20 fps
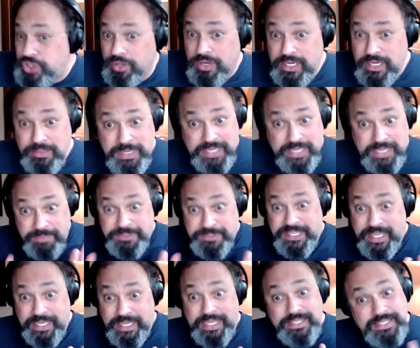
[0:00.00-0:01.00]
I keep
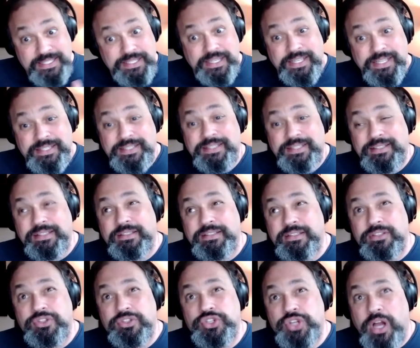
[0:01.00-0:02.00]
saying it's the
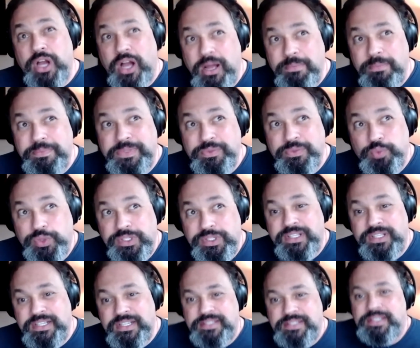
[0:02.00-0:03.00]
job wouldn't
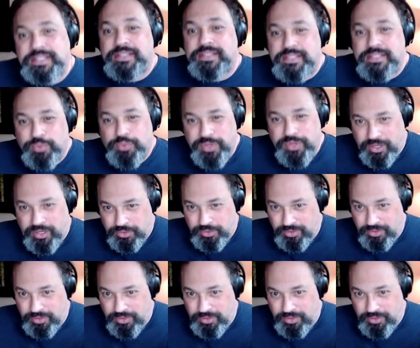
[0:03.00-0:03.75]
exist without all of